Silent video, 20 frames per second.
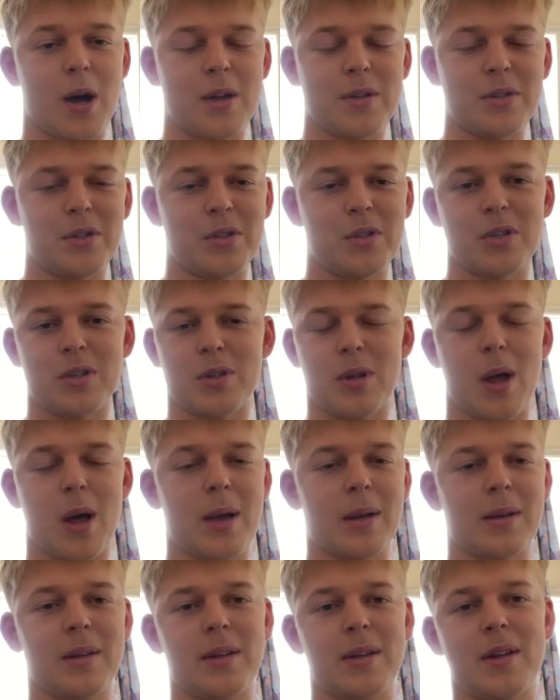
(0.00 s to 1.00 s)
and you're just
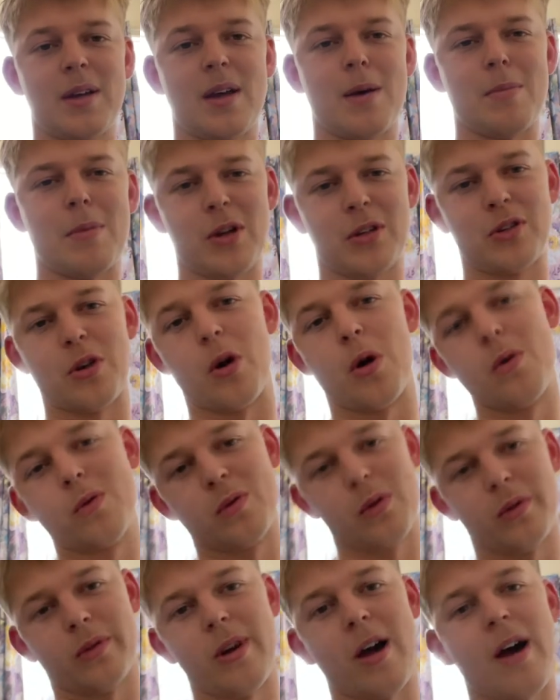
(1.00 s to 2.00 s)
like, it makes your
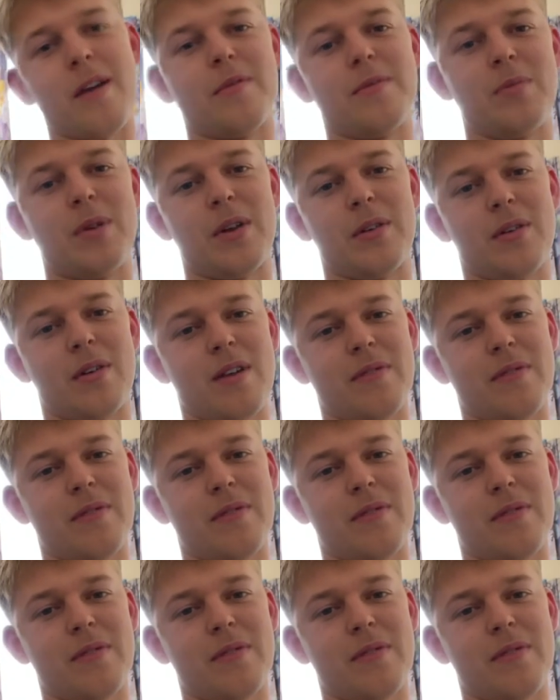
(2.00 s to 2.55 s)
overall life better.